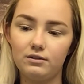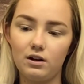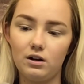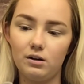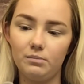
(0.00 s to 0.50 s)

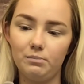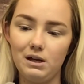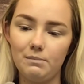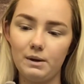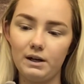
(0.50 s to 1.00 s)

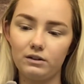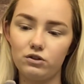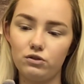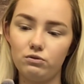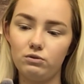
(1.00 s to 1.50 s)

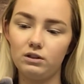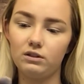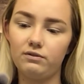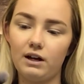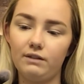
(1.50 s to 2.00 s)
BMX
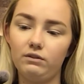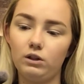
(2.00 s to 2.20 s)
265